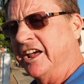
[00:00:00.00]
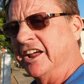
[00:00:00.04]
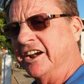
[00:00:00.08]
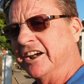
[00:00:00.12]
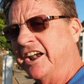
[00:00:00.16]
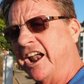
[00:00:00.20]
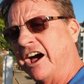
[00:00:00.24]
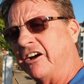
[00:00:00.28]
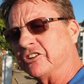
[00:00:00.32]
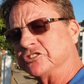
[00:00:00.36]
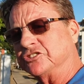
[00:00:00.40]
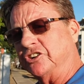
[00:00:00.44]

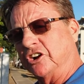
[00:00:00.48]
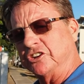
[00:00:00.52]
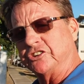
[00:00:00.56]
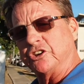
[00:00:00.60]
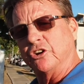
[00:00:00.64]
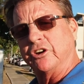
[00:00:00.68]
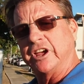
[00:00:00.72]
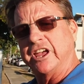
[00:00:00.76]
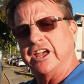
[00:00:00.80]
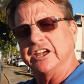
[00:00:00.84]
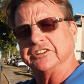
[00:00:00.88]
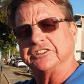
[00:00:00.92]
No, it's not. You're
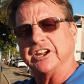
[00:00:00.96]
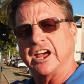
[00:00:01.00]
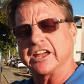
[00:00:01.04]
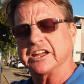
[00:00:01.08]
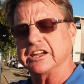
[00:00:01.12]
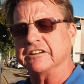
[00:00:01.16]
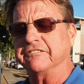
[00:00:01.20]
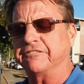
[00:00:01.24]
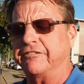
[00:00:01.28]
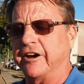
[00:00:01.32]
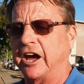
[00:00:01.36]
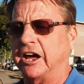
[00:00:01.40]
here taking
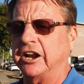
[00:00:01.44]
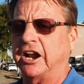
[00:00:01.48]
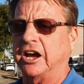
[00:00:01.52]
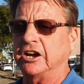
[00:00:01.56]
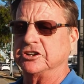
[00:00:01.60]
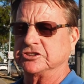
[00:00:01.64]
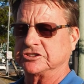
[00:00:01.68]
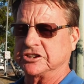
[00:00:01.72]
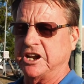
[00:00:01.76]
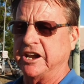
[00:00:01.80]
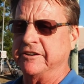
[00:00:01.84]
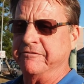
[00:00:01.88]

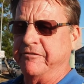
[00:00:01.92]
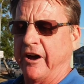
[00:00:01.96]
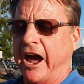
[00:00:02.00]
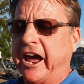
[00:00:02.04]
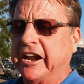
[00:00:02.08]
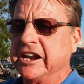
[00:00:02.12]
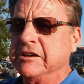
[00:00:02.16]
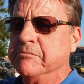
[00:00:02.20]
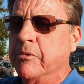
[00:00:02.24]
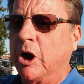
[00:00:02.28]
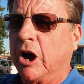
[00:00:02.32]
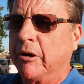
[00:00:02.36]
photos,
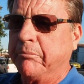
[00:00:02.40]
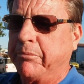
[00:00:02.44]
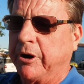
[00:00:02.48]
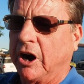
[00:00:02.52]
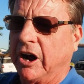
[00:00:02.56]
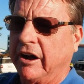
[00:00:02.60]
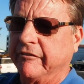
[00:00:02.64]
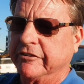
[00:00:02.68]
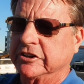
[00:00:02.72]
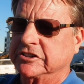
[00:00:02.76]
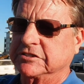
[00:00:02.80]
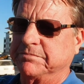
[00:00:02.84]
invading my
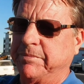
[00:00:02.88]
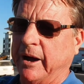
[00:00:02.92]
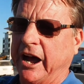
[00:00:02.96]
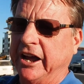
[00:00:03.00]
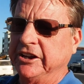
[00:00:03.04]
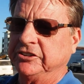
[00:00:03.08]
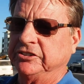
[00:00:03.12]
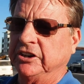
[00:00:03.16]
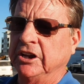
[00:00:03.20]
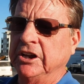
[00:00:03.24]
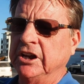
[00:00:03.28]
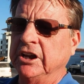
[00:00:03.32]
private really?
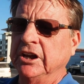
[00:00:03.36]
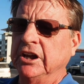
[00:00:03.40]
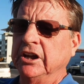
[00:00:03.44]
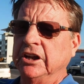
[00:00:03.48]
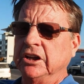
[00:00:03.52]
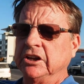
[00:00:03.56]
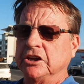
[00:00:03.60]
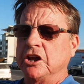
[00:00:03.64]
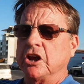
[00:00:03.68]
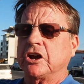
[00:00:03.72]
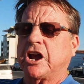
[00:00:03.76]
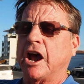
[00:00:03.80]
space. Who,
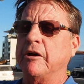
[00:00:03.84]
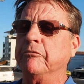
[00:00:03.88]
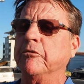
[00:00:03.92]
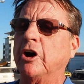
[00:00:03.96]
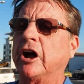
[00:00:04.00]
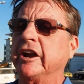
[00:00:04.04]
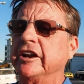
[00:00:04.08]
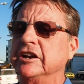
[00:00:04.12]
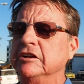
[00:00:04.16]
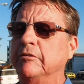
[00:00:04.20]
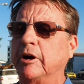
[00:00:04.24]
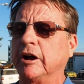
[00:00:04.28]
who,
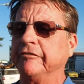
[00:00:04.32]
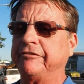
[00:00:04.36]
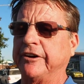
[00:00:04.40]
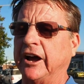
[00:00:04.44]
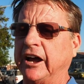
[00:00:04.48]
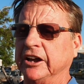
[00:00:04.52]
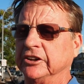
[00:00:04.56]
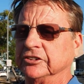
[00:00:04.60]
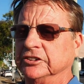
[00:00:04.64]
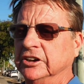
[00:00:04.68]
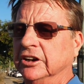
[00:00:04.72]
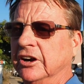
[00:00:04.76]
right who,
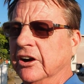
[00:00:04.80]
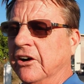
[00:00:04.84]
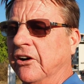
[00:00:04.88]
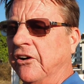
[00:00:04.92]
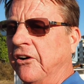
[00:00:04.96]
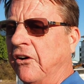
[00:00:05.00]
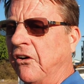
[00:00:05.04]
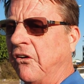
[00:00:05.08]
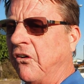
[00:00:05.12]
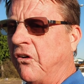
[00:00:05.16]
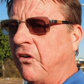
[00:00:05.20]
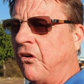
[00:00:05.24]
who arrived
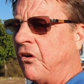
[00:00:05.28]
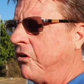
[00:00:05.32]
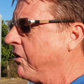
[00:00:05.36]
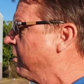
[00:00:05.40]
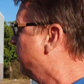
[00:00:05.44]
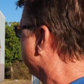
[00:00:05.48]
first?